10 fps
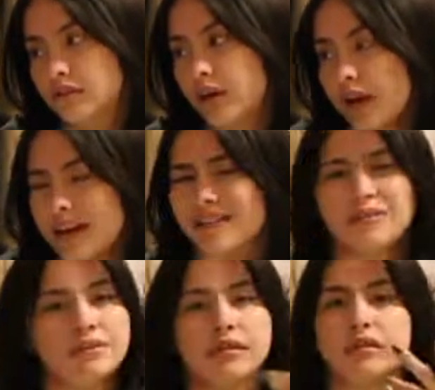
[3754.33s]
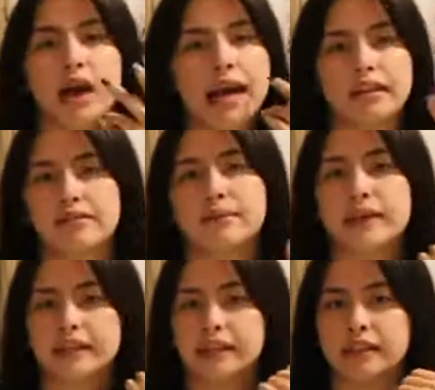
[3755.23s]
Right. Dude, I love being
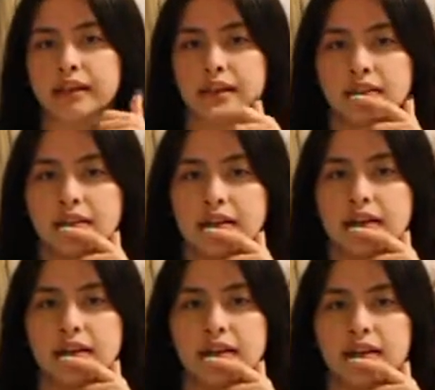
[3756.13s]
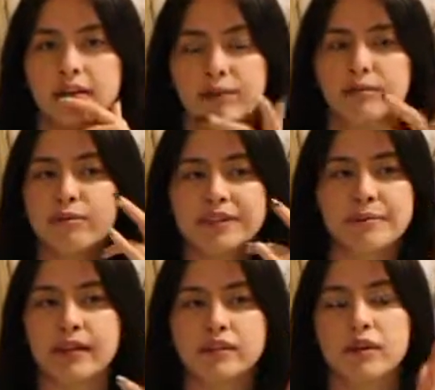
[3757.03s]
Mexican. When we went to
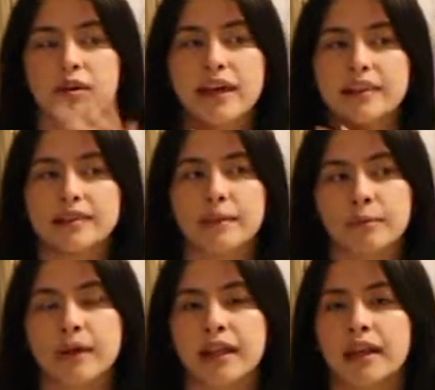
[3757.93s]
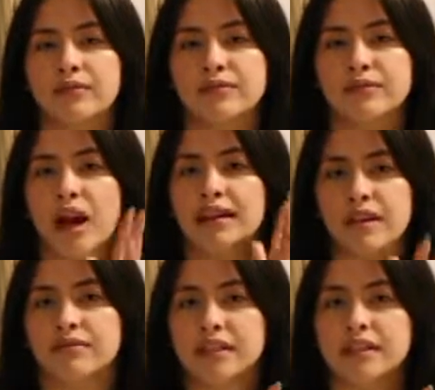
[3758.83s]
Mexico, I had the time of my life. I
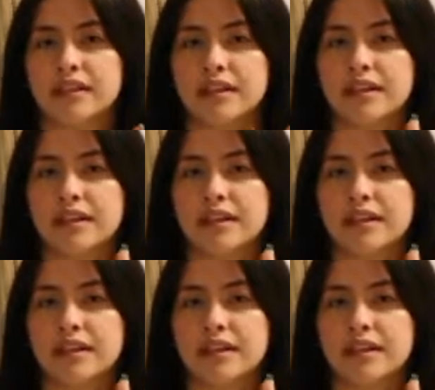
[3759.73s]
loved it.